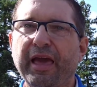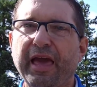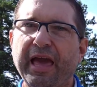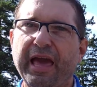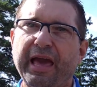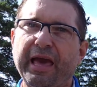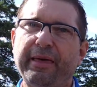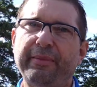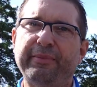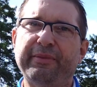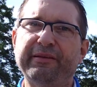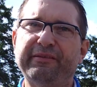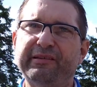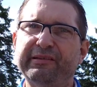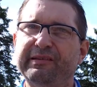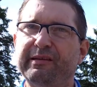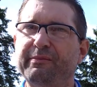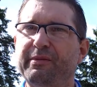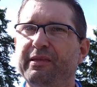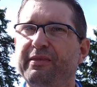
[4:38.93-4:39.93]
And this
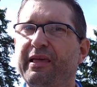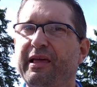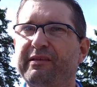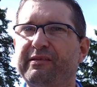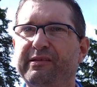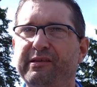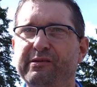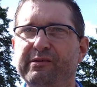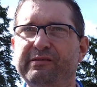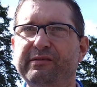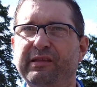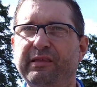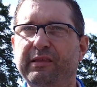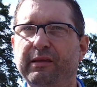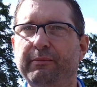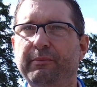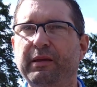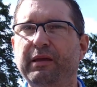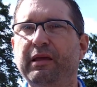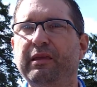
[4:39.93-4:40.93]
is something that's used
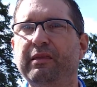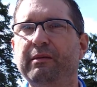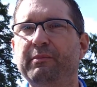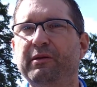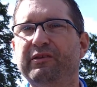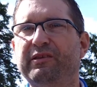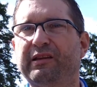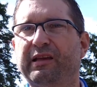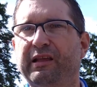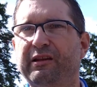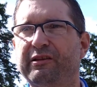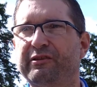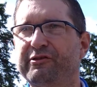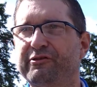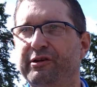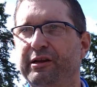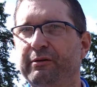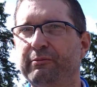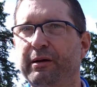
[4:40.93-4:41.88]
in the music industry,